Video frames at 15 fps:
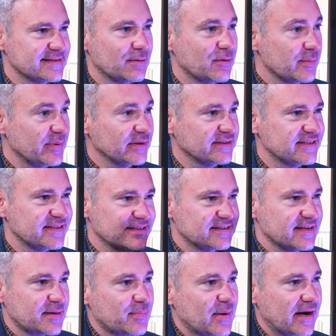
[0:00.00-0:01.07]
I want to build this
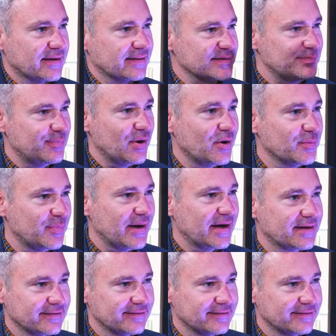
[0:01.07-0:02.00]
exec pack, this board pack,